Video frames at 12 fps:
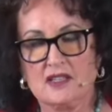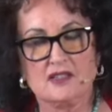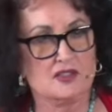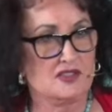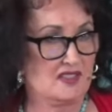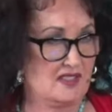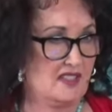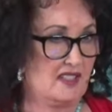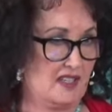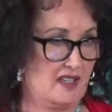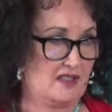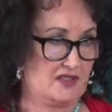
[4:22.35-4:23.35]
there's a
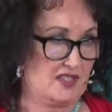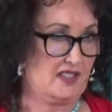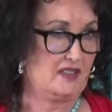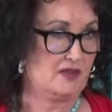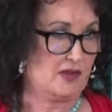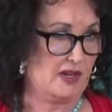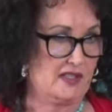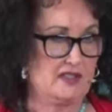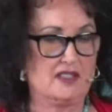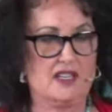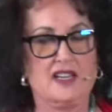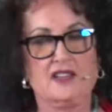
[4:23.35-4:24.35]
synagogue of Satan, right?
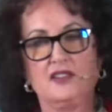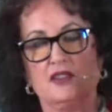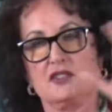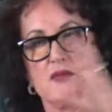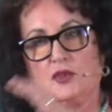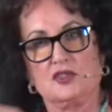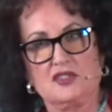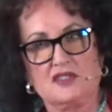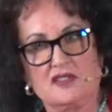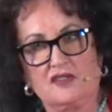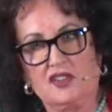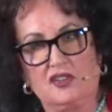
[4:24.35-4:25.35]
And there's merchants
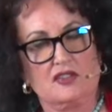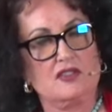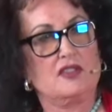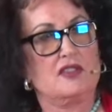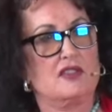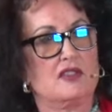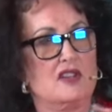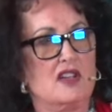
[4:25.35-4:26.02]
of the earth.